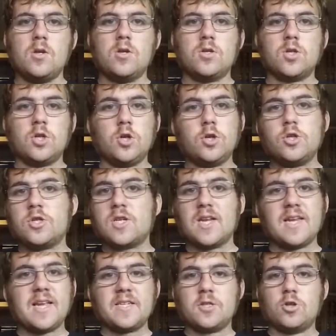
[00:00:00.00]
So you're just
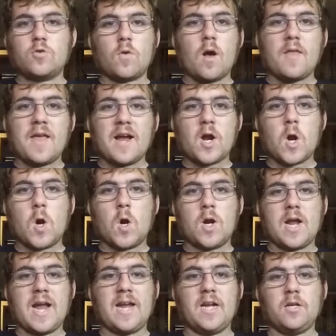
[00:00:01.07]
going to get to draw that
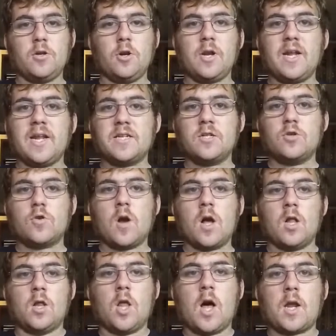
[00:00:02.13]
card. You're going to get to
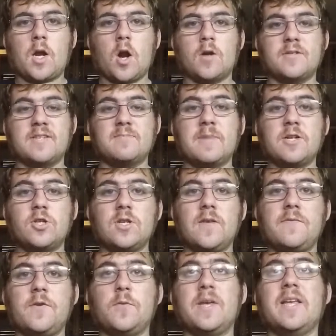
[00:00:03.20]
draw a lot of cards, especially
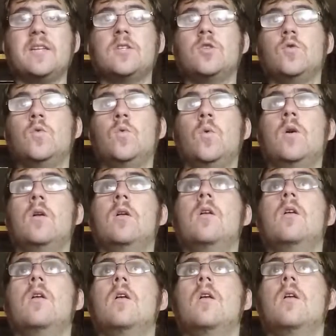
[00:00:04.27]
if you get to
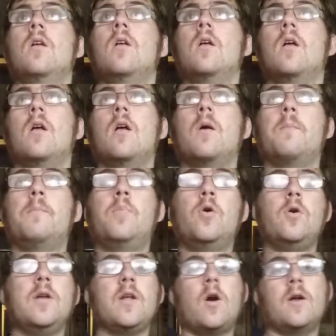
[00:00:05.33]

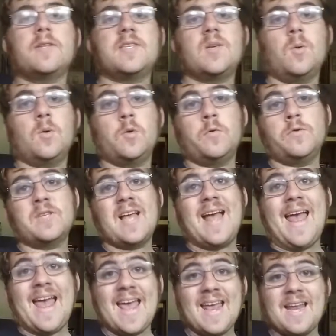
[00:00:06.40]
put it on someone who's
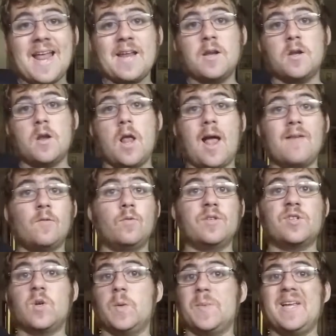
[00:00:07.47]
ahead and
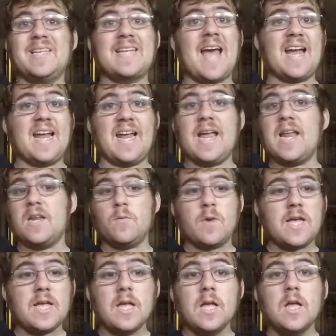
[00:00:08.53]
everyone's going to be attacking
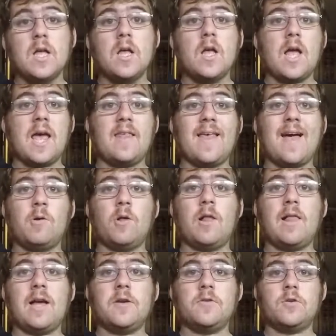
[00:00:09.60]
anyway, and that
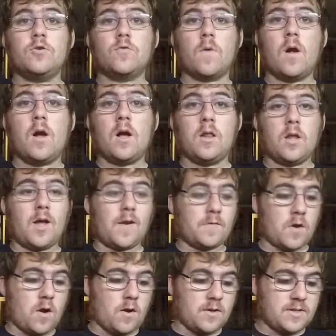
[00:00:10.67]
will allow you to draw a lot
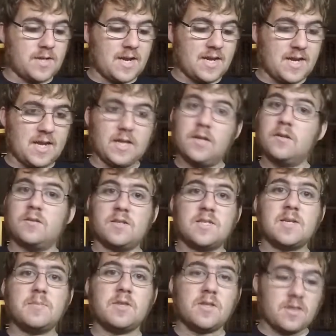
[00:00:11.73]
of cards and get
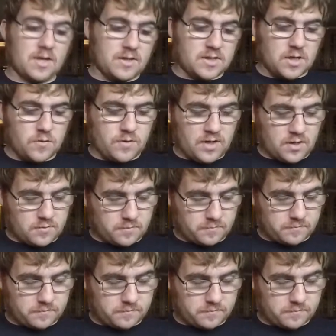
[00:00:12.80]
some of the things that you need.